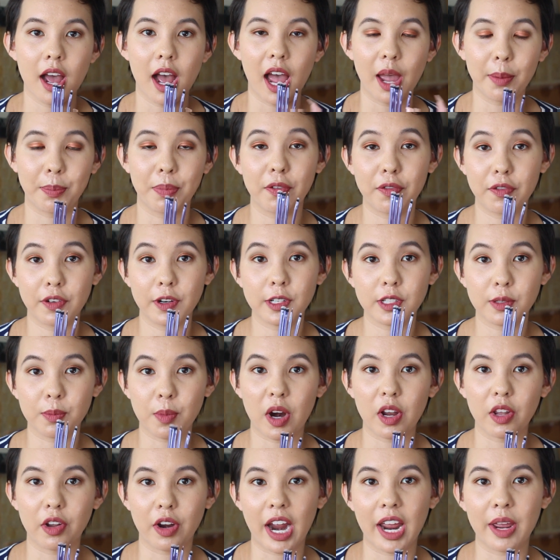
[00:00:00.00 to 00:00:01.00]
I prefer
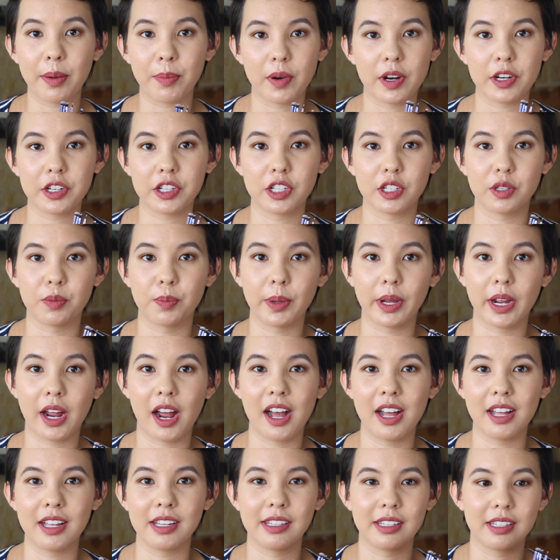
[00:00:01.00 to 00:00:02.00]
smaller eye brushes
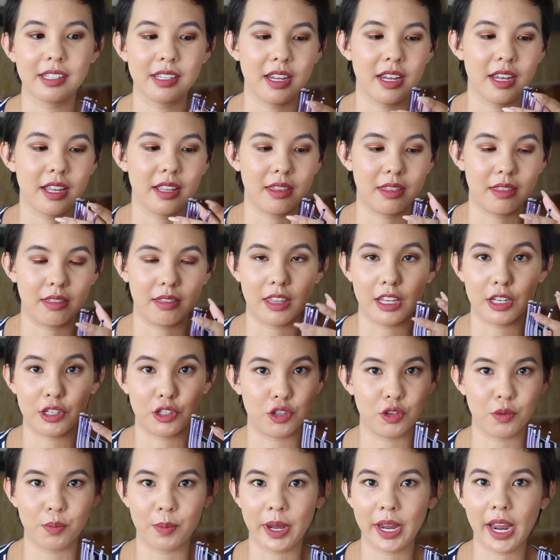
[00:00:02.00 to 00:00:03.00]
because they
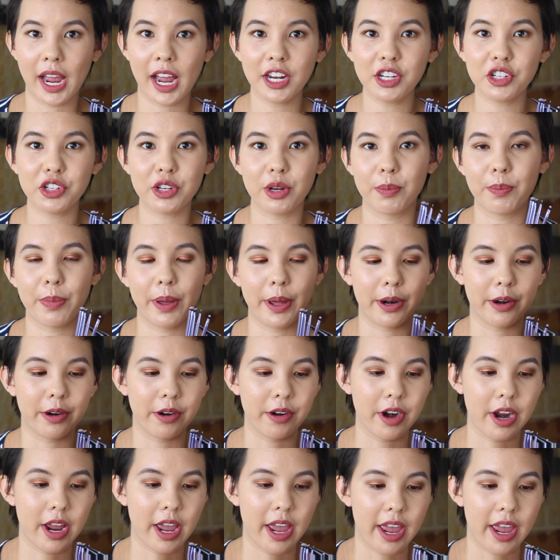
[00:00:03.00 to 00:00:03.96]
suit my eye shape better.